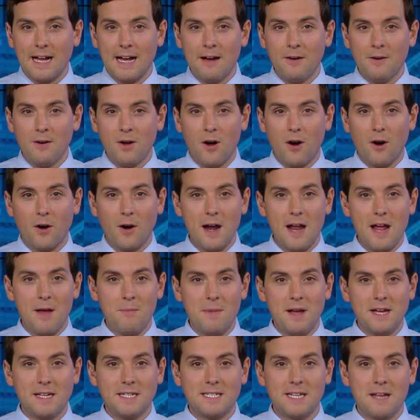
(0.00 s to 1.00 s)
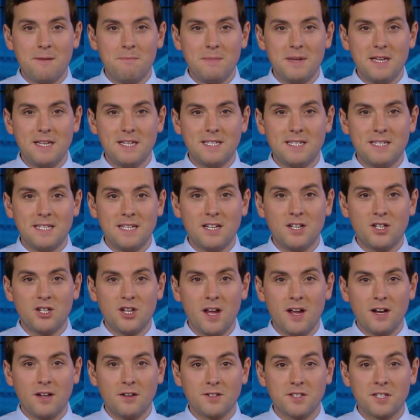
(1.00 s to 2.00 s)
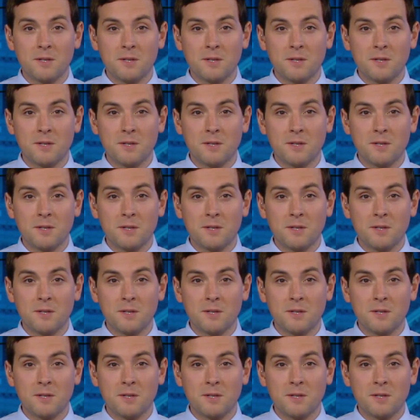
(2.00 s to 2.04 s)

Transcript: out our MSNBC channel.